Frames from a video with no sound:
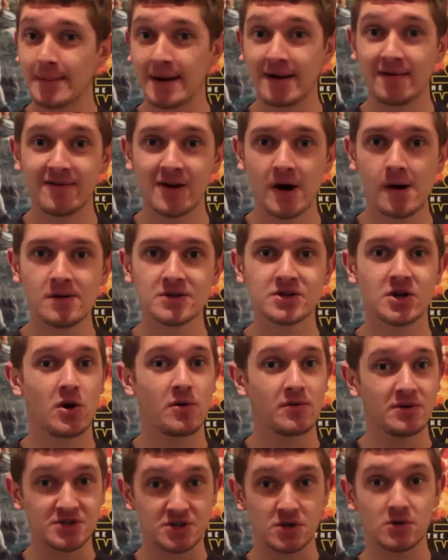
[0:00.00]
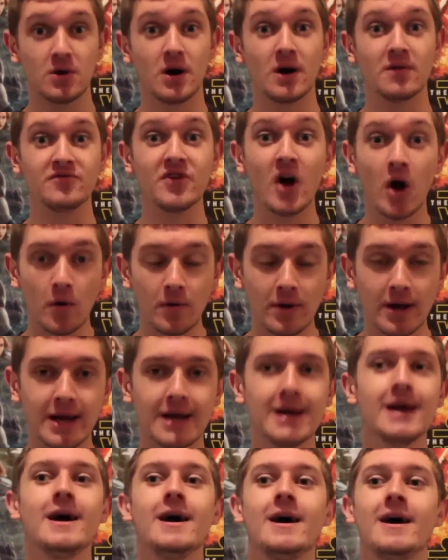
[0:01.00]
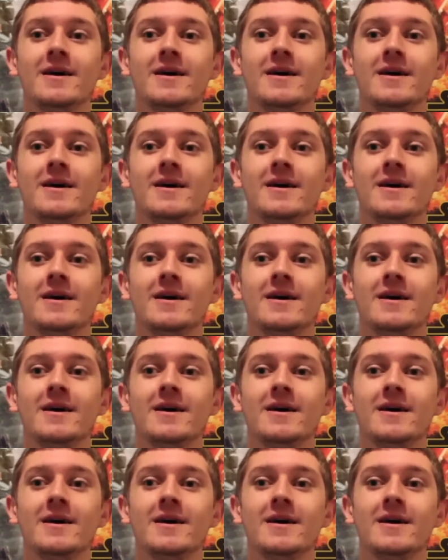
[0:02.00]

Man films are a result of Tony.